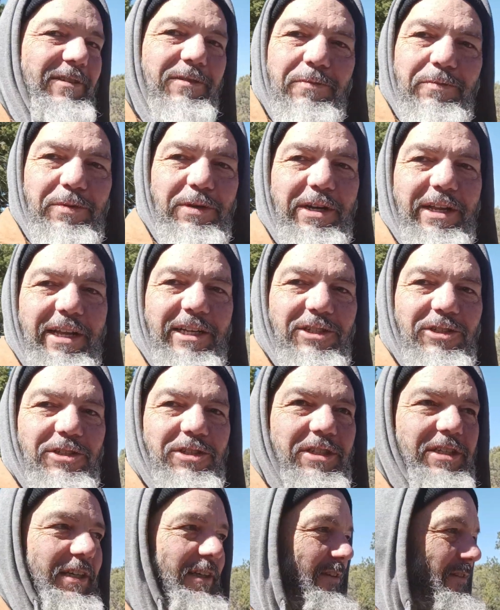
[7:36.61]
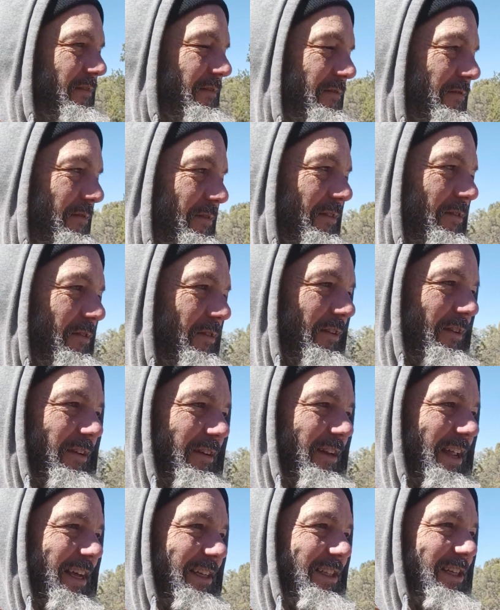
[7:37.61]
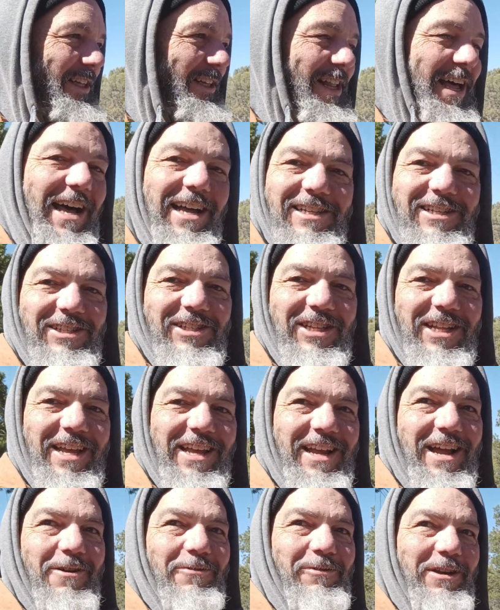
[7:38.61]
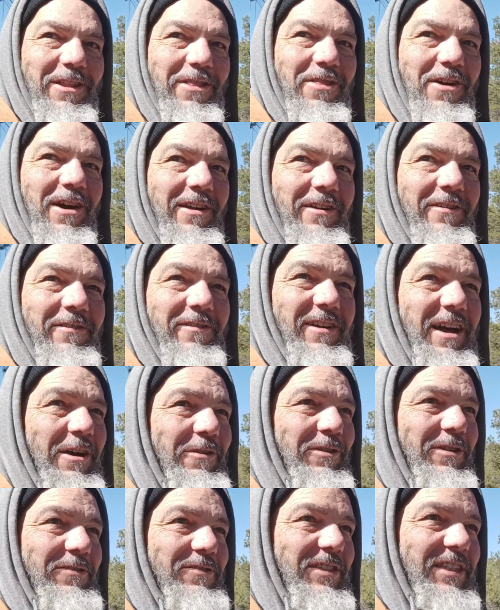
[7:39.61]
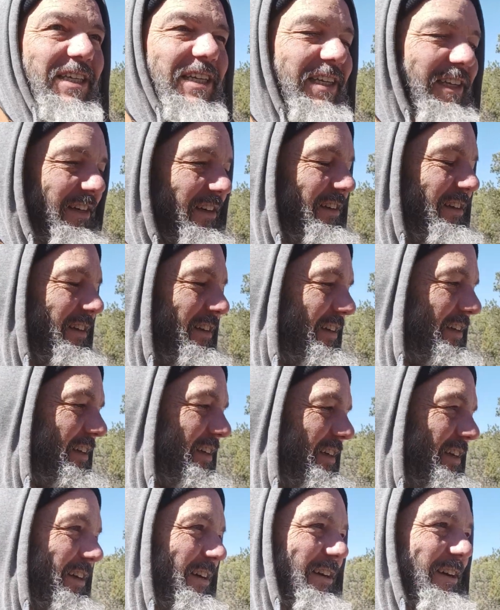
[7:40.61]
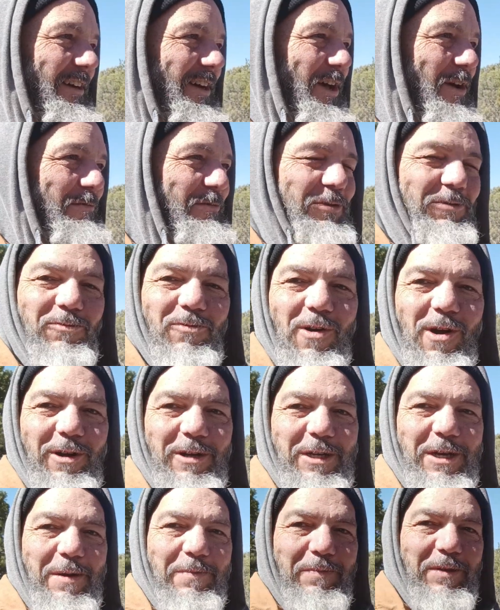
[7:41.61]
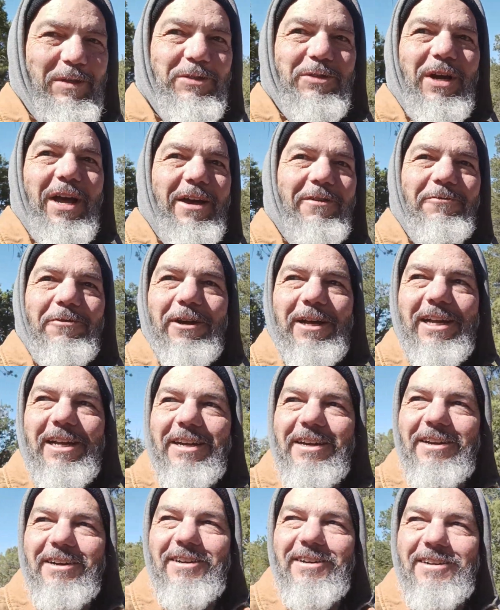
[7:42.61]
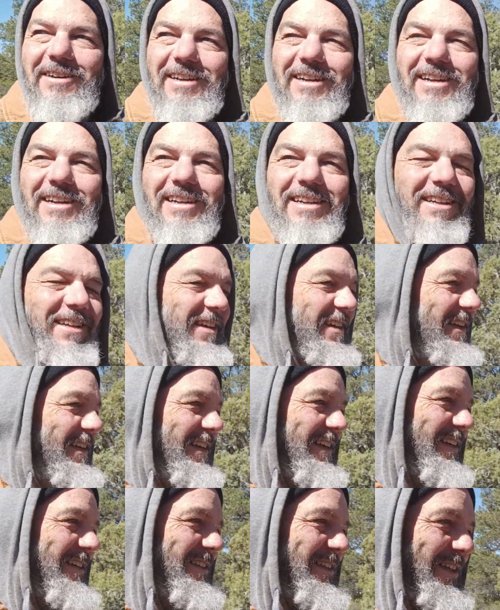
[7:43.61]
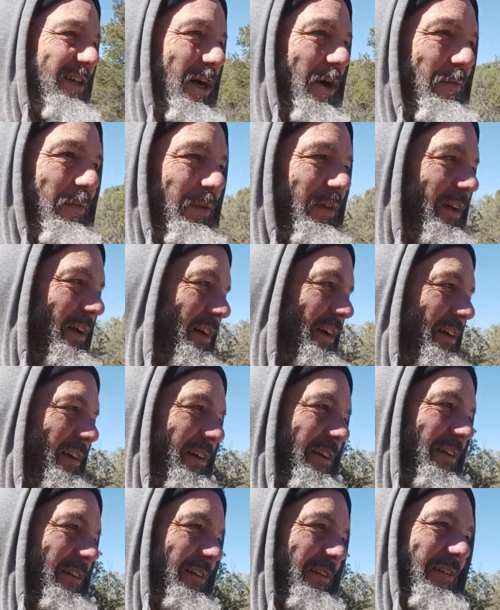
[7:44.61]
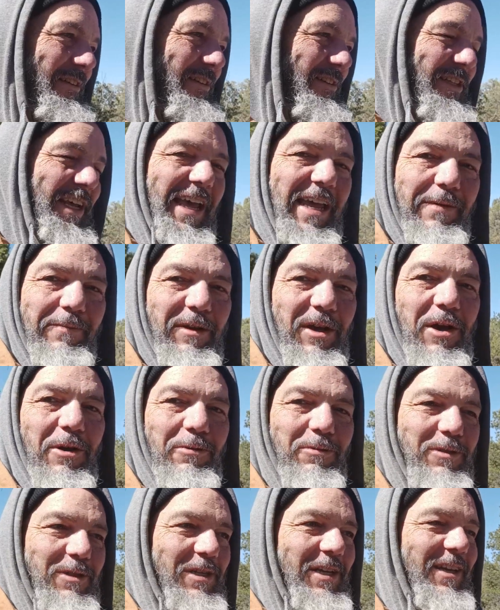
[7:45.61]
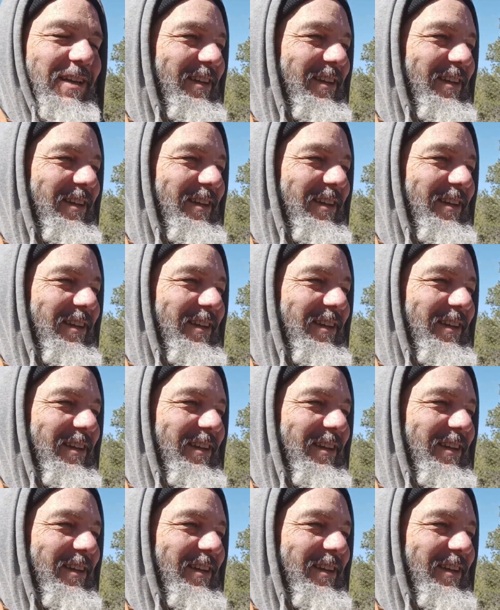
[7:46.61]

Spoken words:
pretty interesting. That's the last thing I would have seen come walking up the driveway here. There's a couple of tame goats.